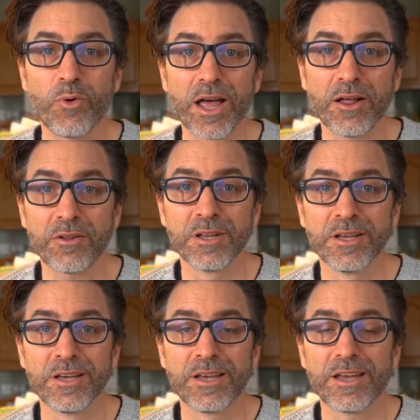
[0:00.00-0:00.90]
well,
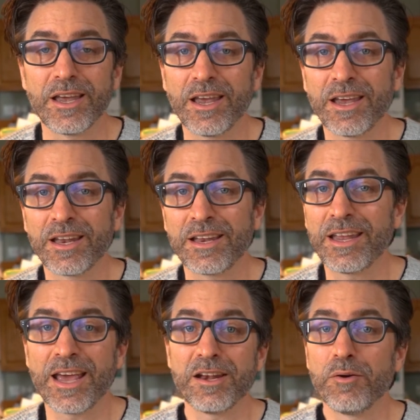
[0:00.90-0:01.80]
and
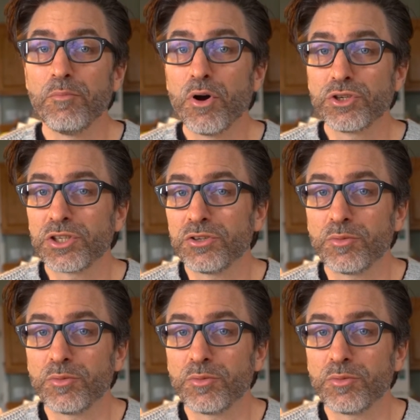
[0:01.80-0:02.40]
he had an emotional